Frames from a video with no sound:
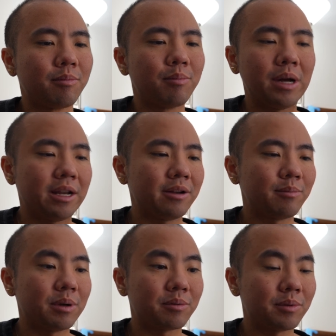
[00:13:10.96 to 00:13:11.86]
but
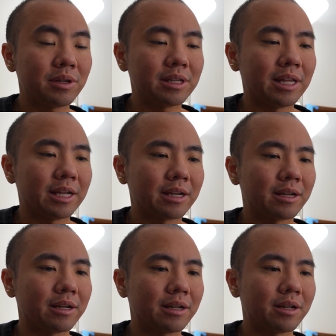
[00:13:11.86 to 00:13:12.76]
really like
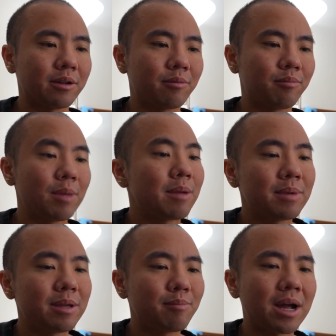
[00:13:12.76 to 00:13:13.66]

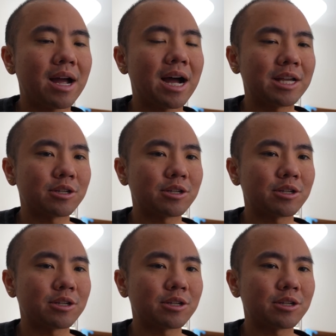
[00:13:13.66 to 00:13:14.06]
maybe my highs